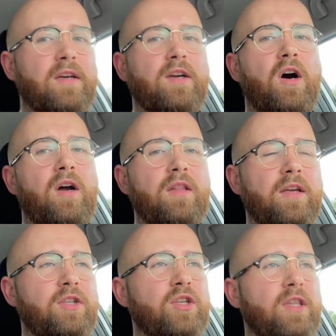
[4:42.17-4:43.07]

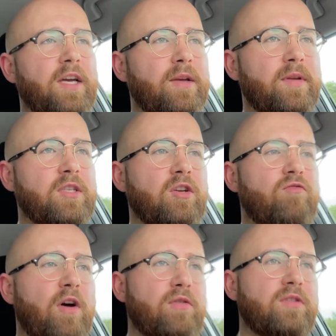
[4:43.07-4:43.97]
cartilage and ligaments
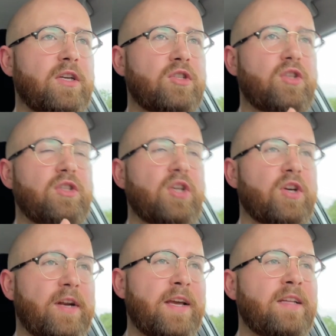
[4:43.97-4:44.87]
around it to
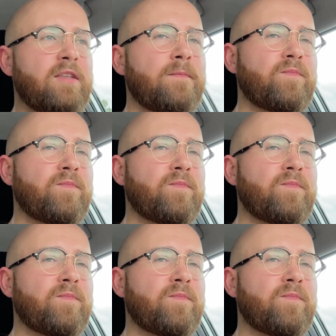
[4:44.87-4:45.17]
degrade.